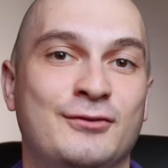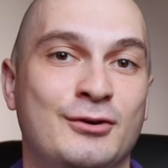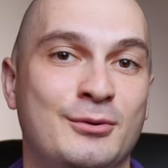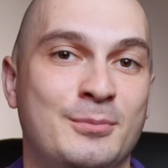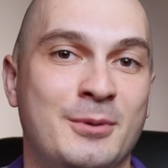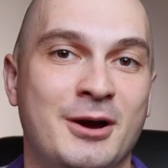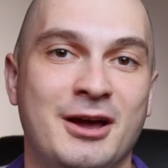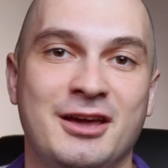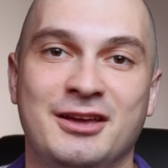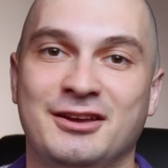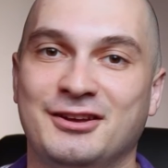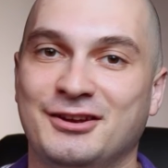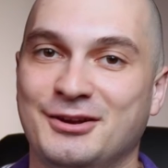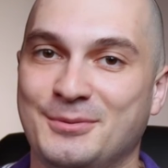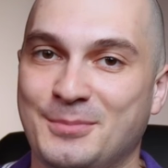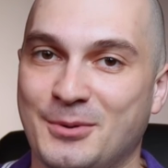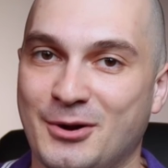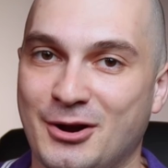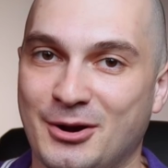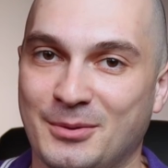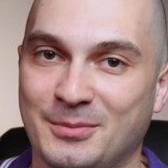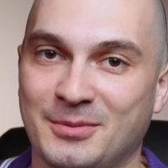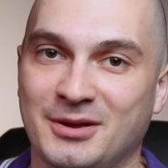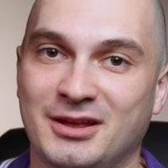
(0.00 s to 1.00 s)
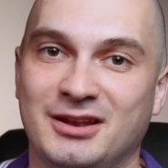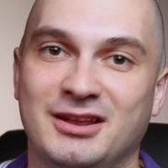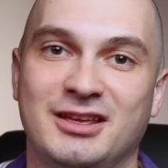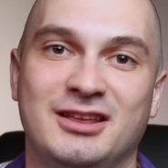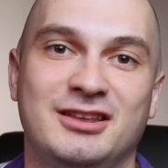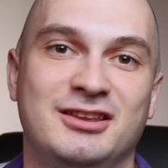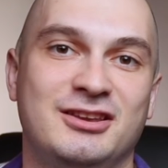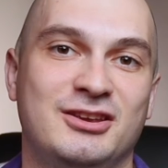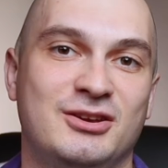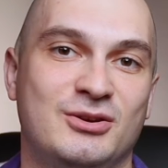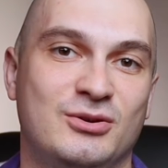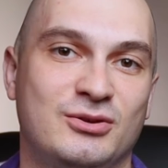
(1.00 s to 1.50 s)
If you're buying an apartment
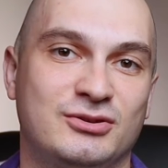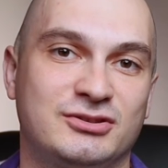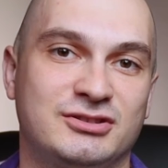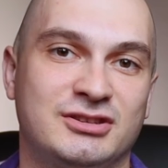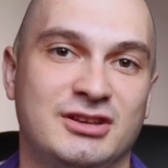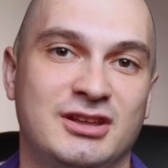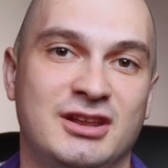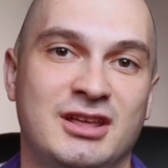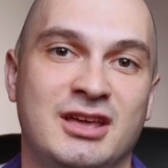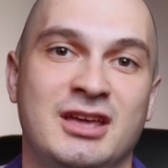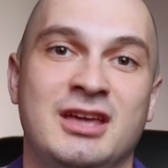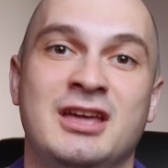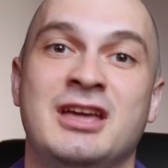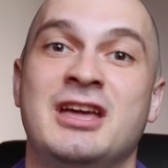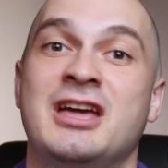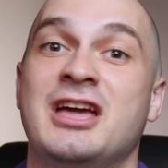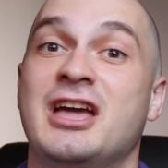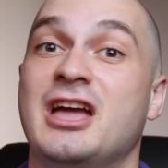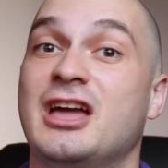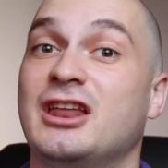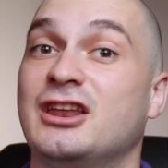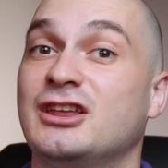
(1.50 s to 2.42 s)
in New York City,